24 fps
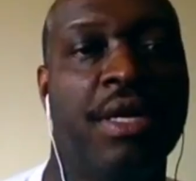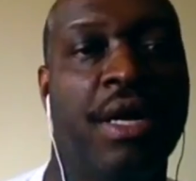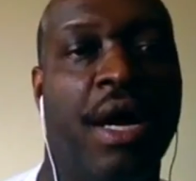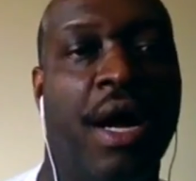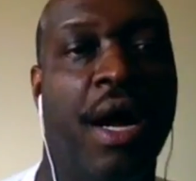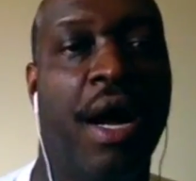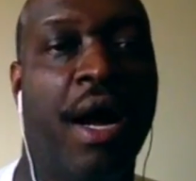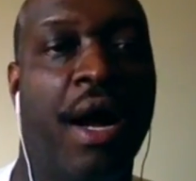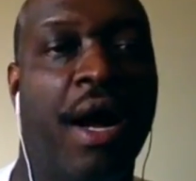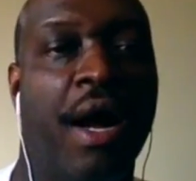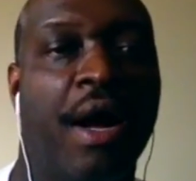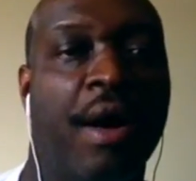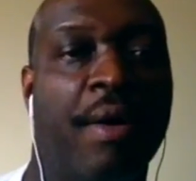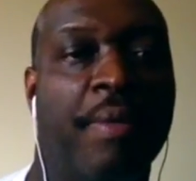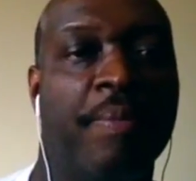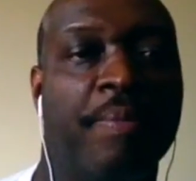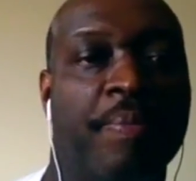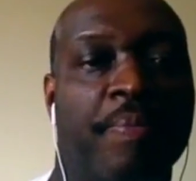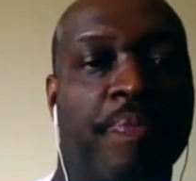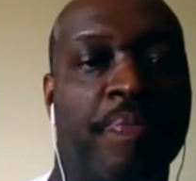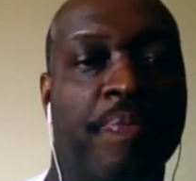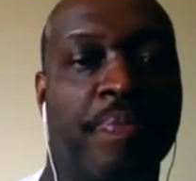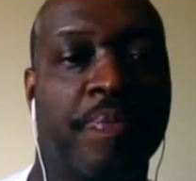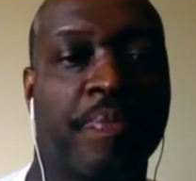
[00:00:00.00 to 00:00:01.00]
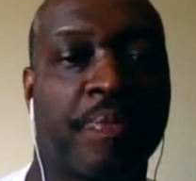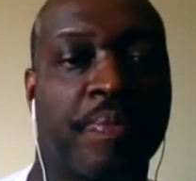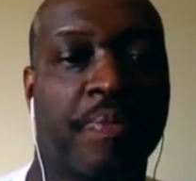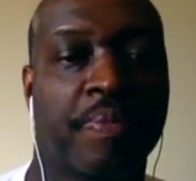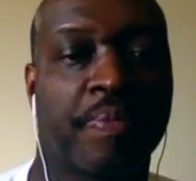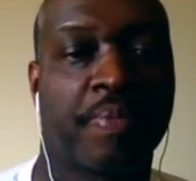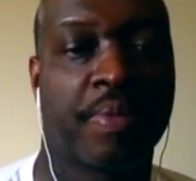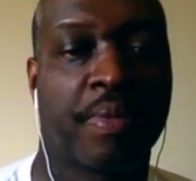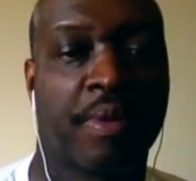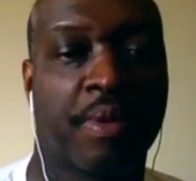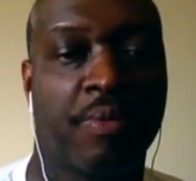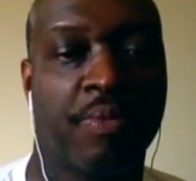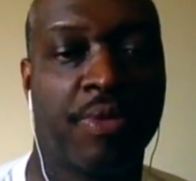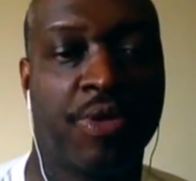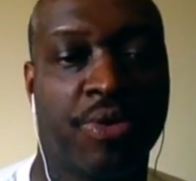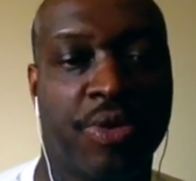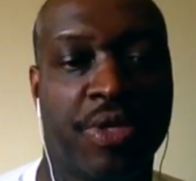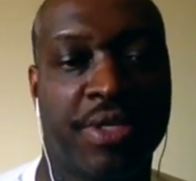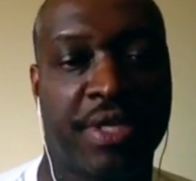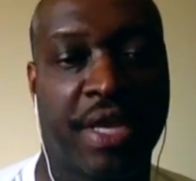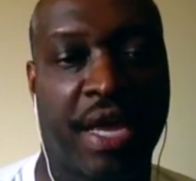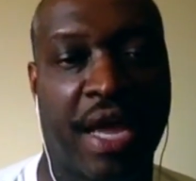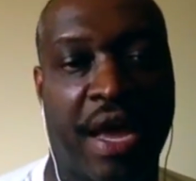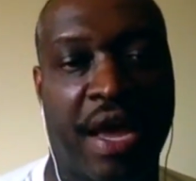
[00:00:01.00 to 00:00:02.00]
Oh, good. We do
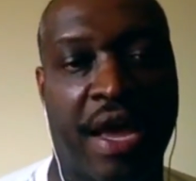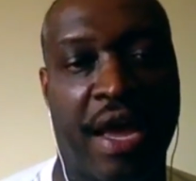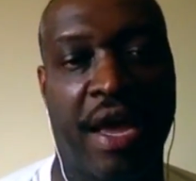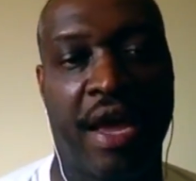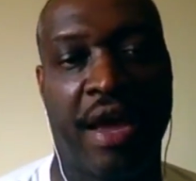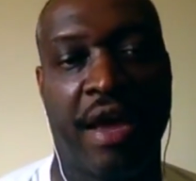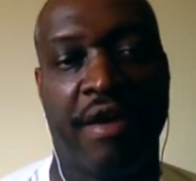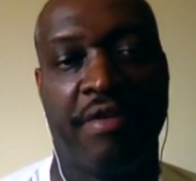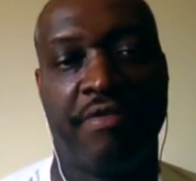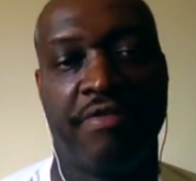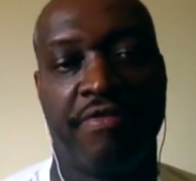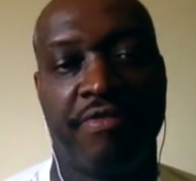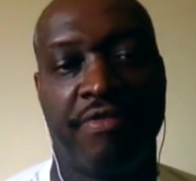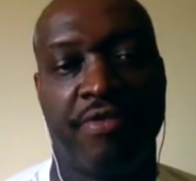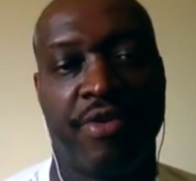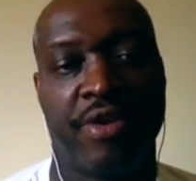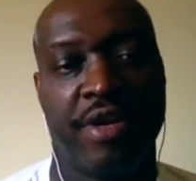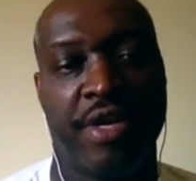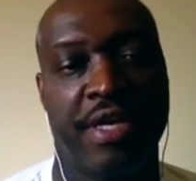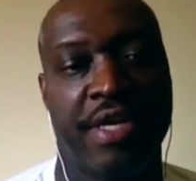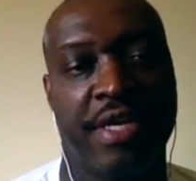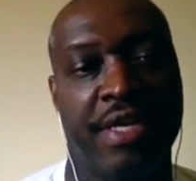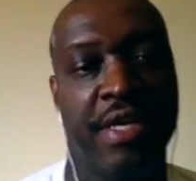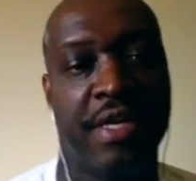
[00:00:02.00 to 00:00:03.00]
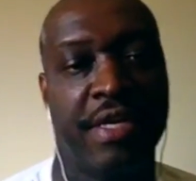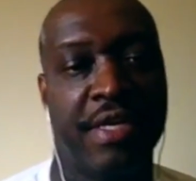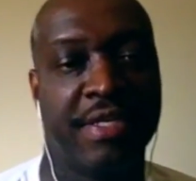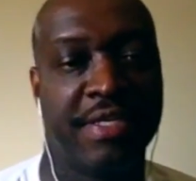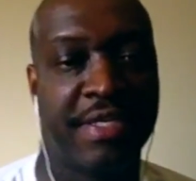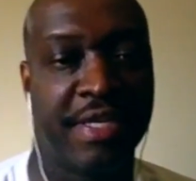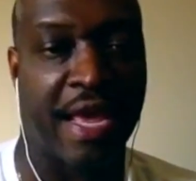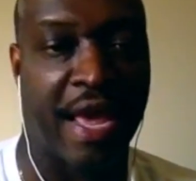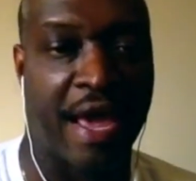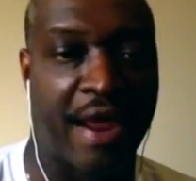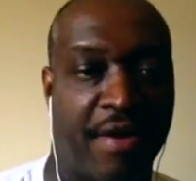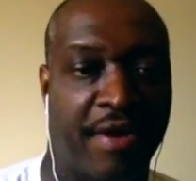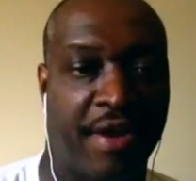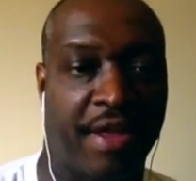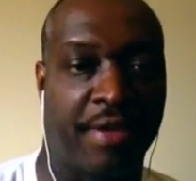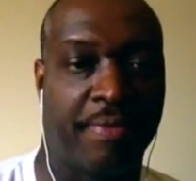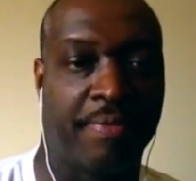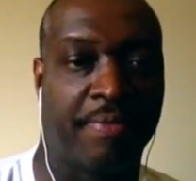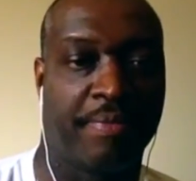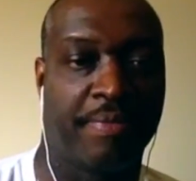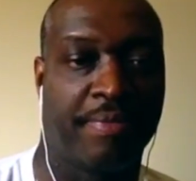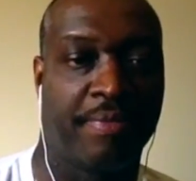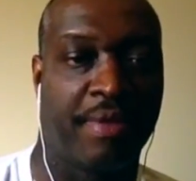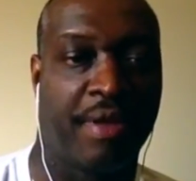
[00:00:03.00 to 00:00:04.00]
this every
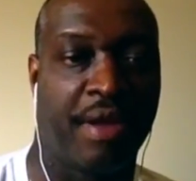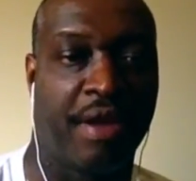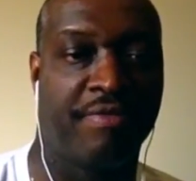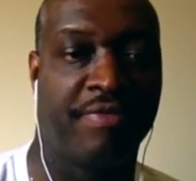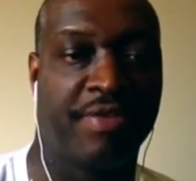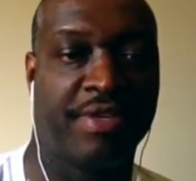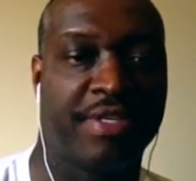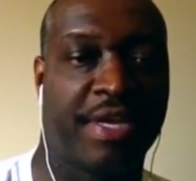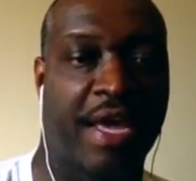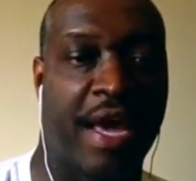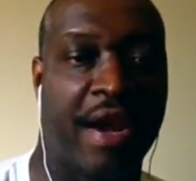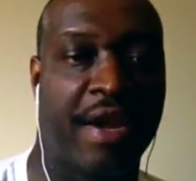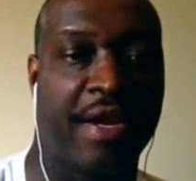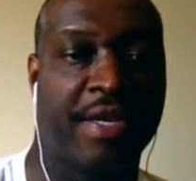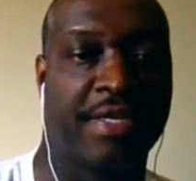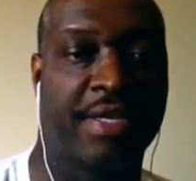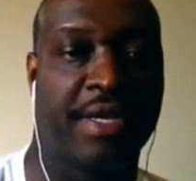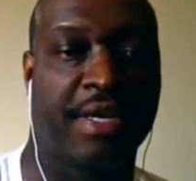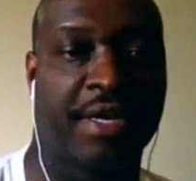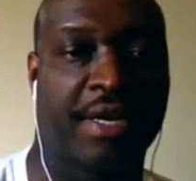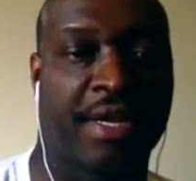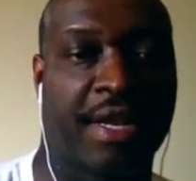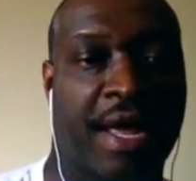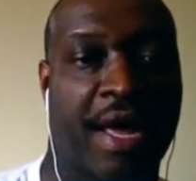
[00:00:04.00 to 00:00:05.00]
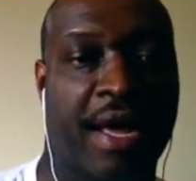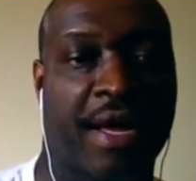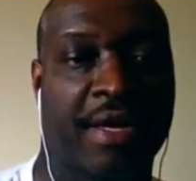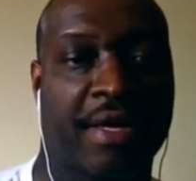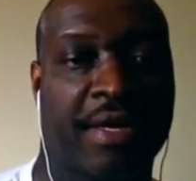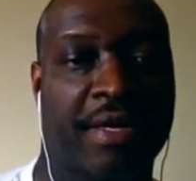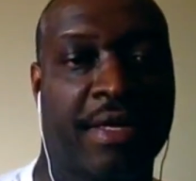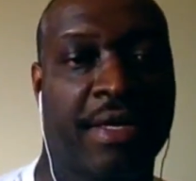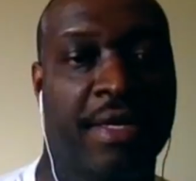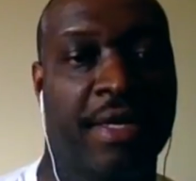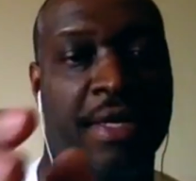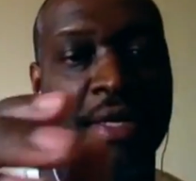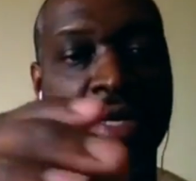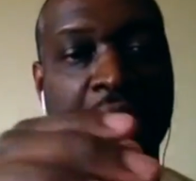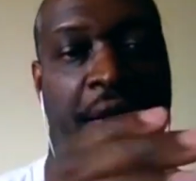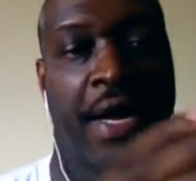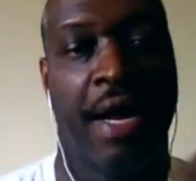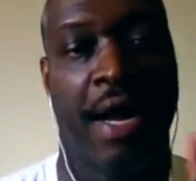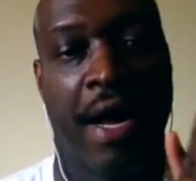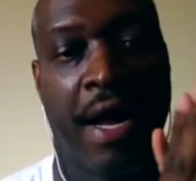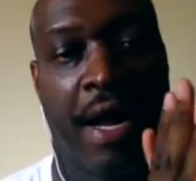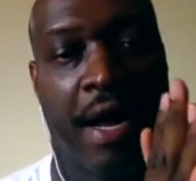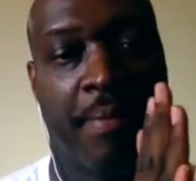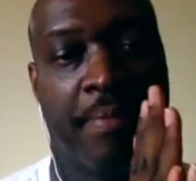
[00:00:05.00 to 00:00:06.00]
Saturday, 10 o'clock.
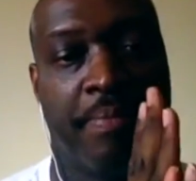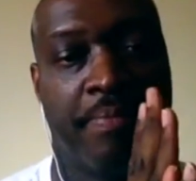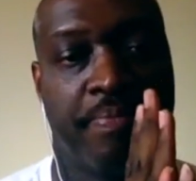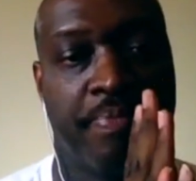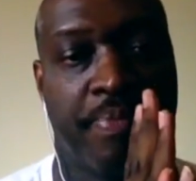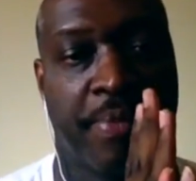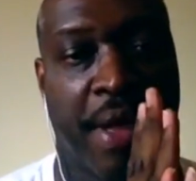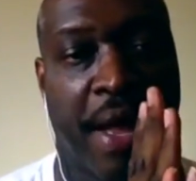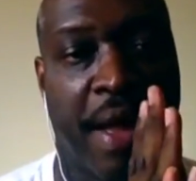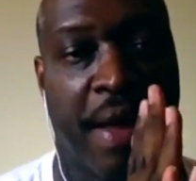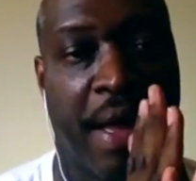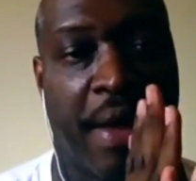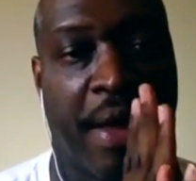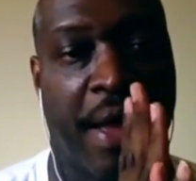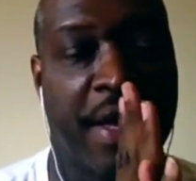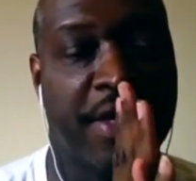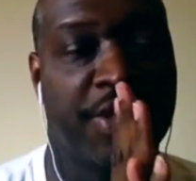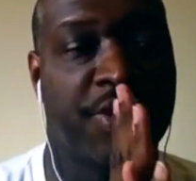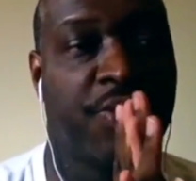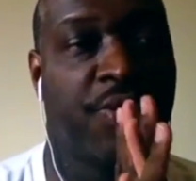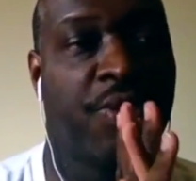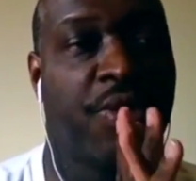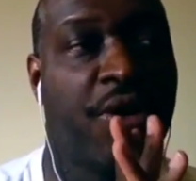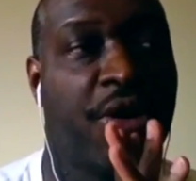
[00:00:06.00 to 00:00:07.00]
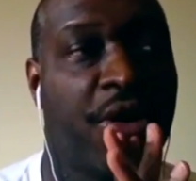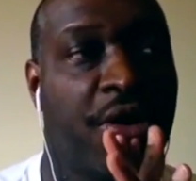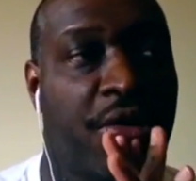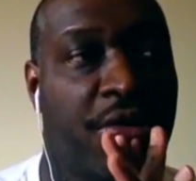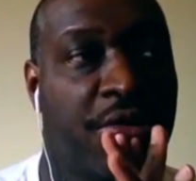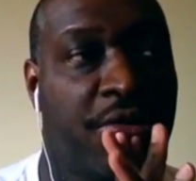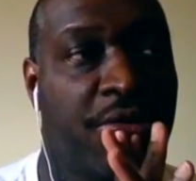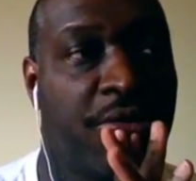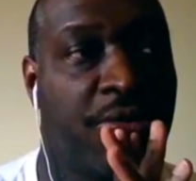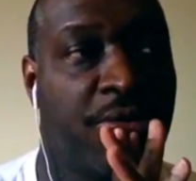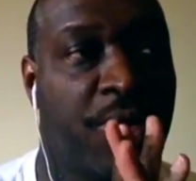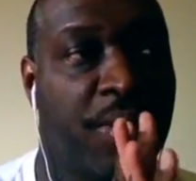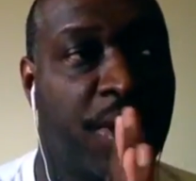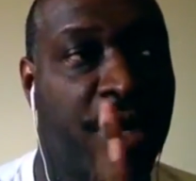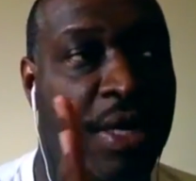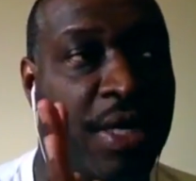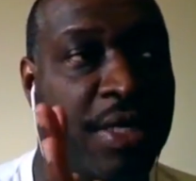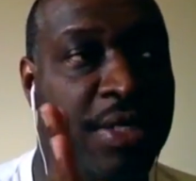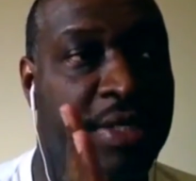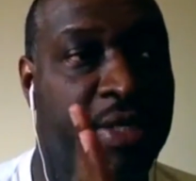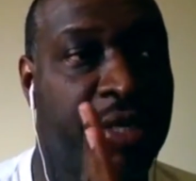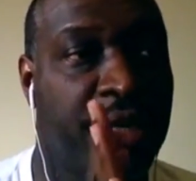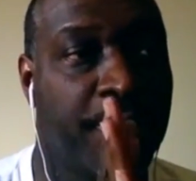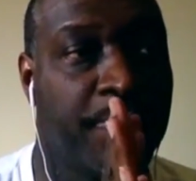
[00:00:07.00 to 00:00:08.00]
I ask you all who are
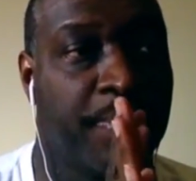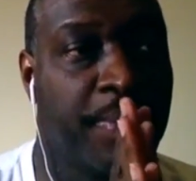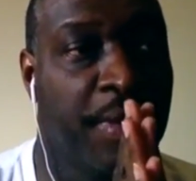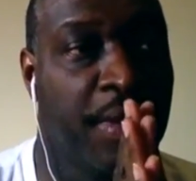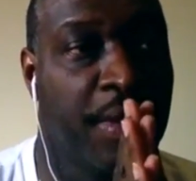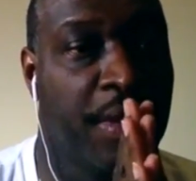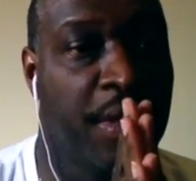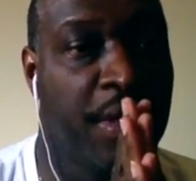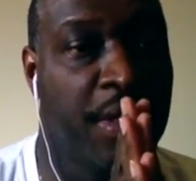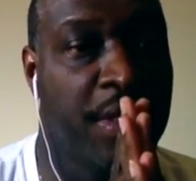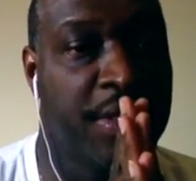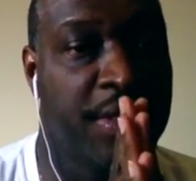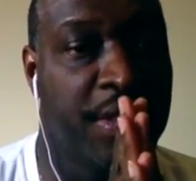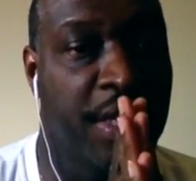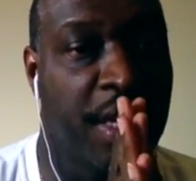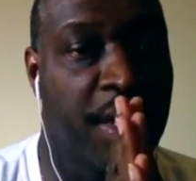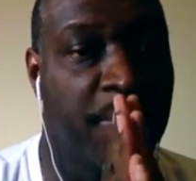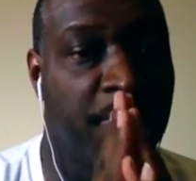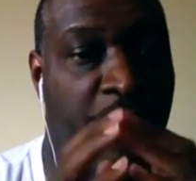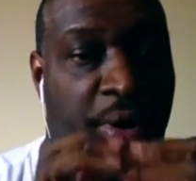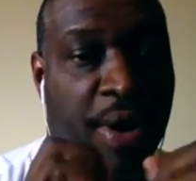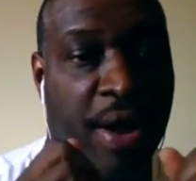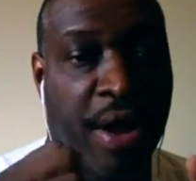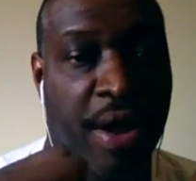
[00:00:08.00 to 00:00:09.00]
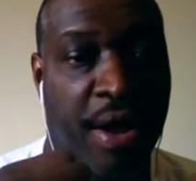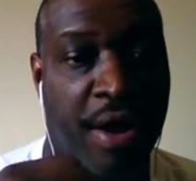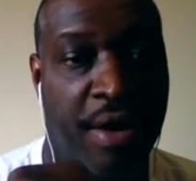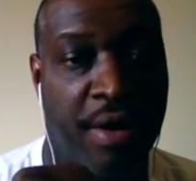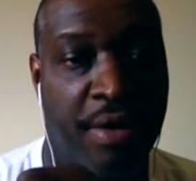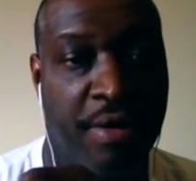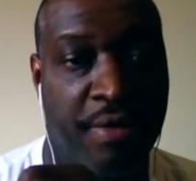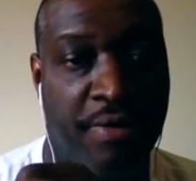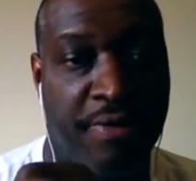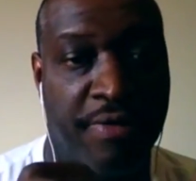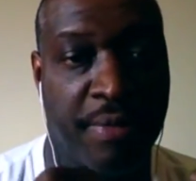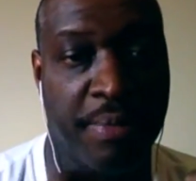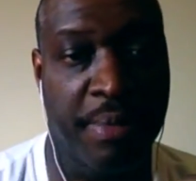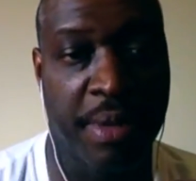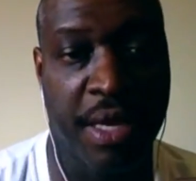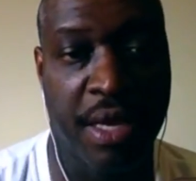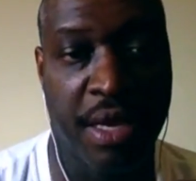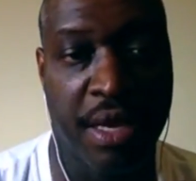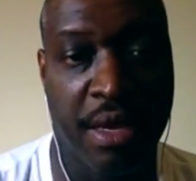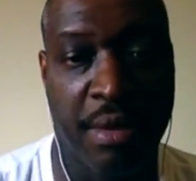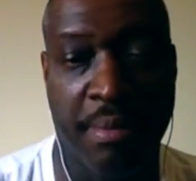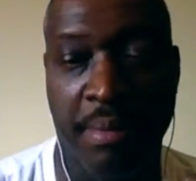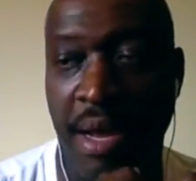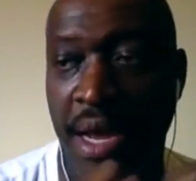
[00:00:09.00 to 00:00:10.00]
listening, say a prayer for
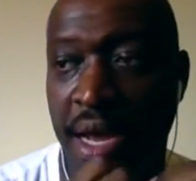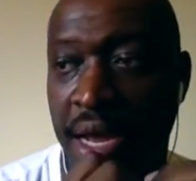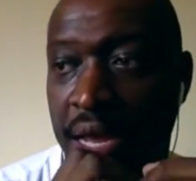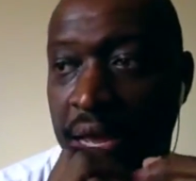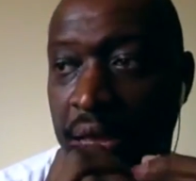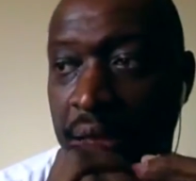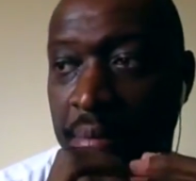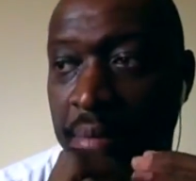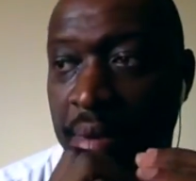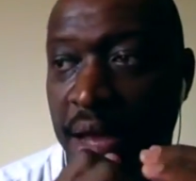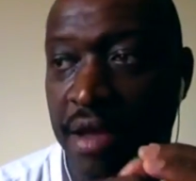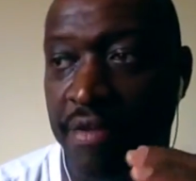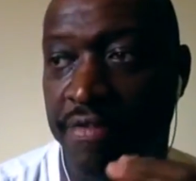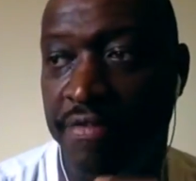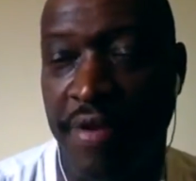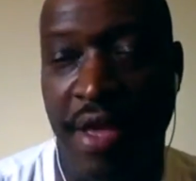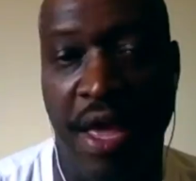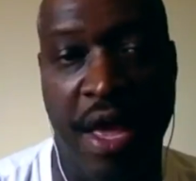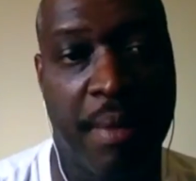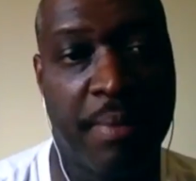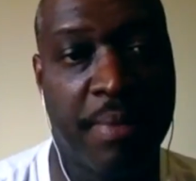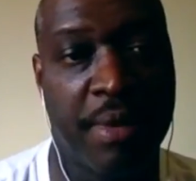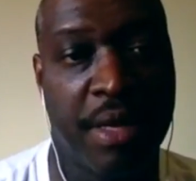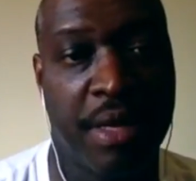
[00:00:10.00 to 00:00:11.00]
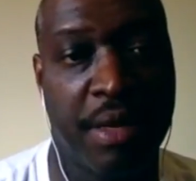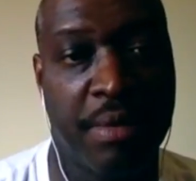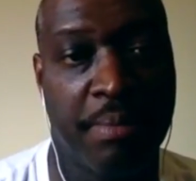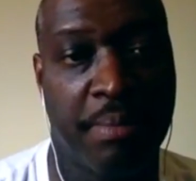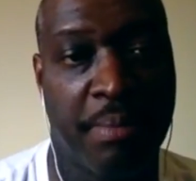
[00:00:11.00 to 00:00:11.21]
me and my family.